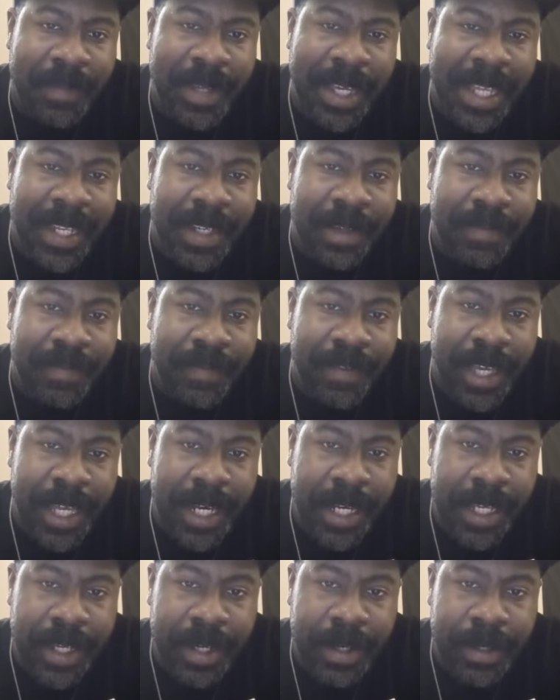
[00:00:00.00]
in the
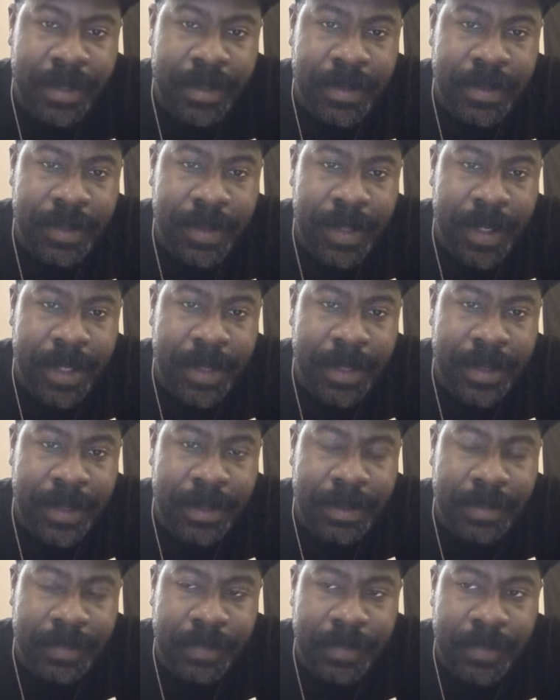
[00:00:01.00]
video
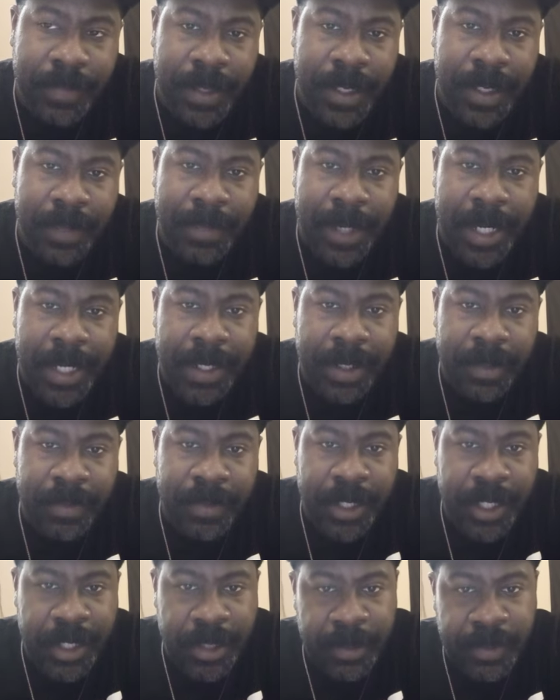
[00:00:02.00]

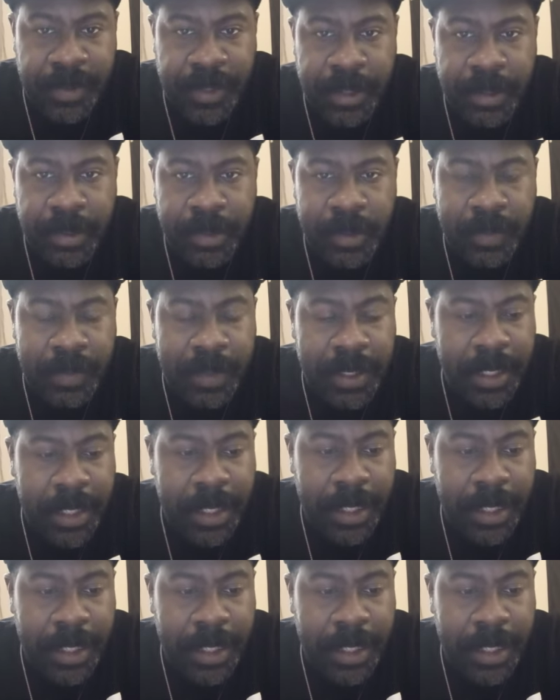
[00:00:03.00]
on the YouTube.